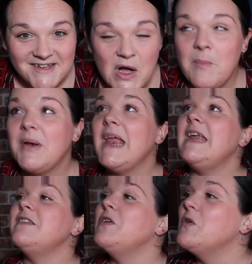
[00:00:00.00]

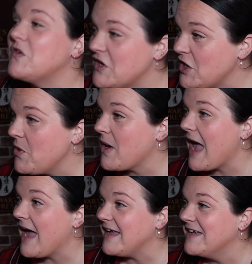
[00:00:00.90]
Complete and utter
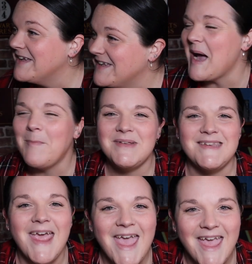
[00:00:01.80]
UK. Cup of
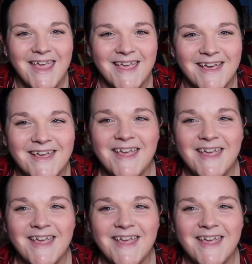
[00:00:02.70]
tea.